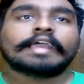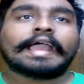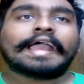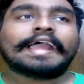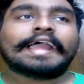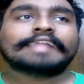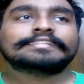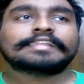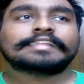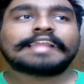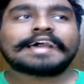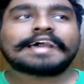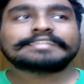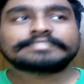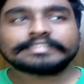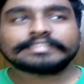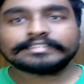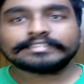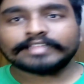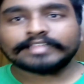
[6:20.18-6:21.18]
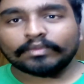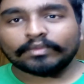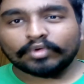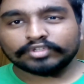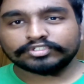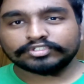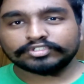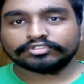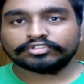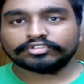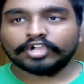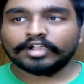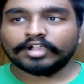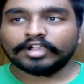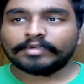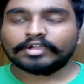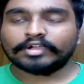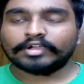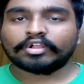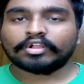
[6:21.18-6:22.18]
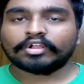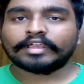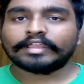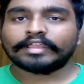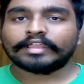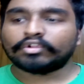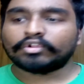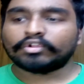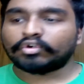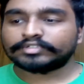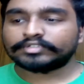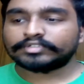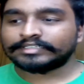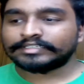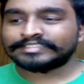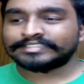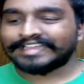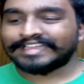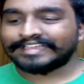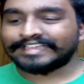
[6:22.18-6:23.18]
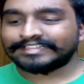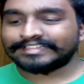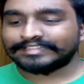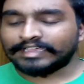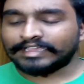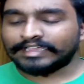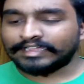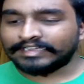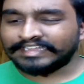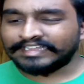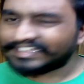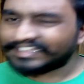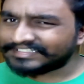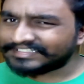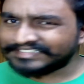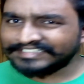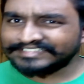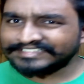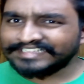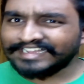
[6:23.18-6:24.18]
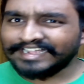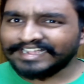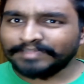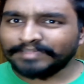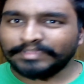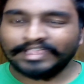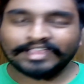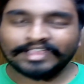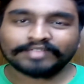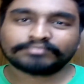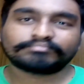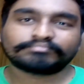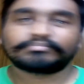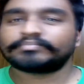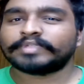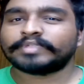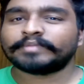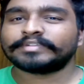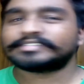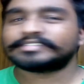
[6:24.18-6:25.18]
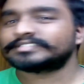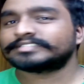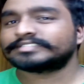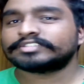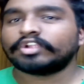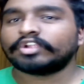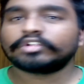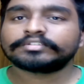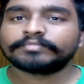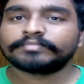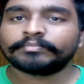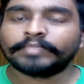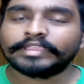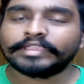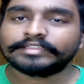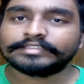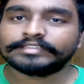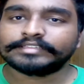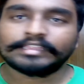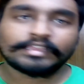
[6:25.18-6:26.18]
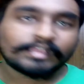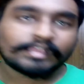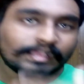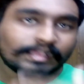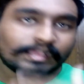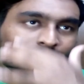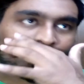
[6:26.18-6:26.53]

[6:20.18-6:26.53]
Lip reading: And the last thing that I wanted to talk about on a note is like the DLCs that are coming out. Pretty much it's not big deal.